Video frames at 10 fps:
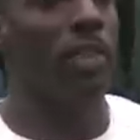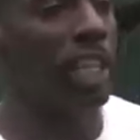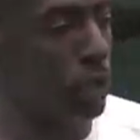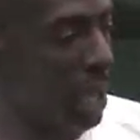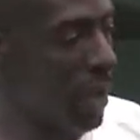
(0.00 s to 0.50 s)

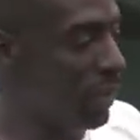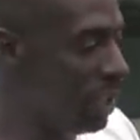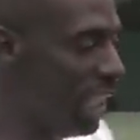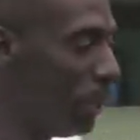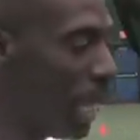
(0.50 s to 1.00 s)
that you have a
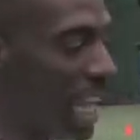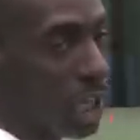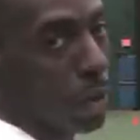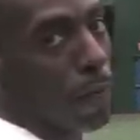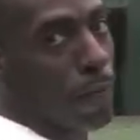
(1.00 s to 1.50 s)
deep
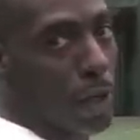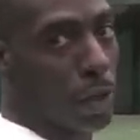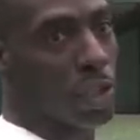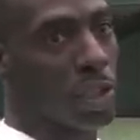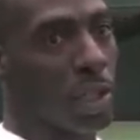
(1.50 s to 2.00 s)
angle
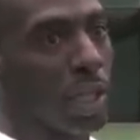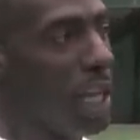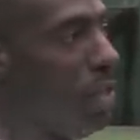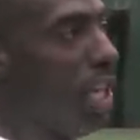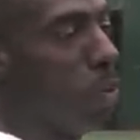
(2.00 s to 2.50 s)
first
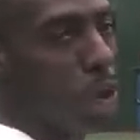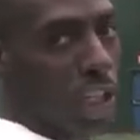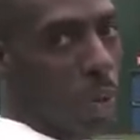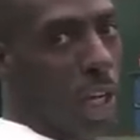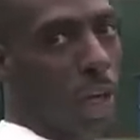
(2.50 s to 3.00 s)
and then
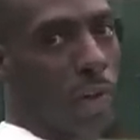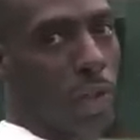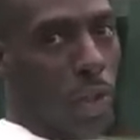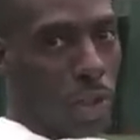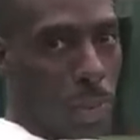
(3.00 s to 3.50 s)
work your way over
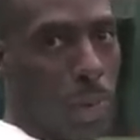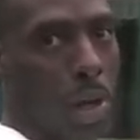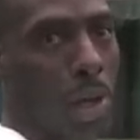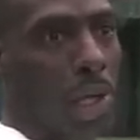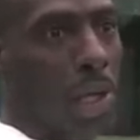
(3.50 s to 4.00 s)
towards the
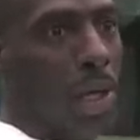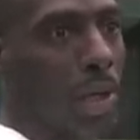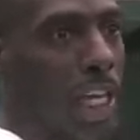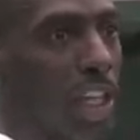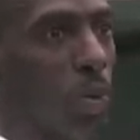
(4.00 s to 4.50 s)
ball, okay?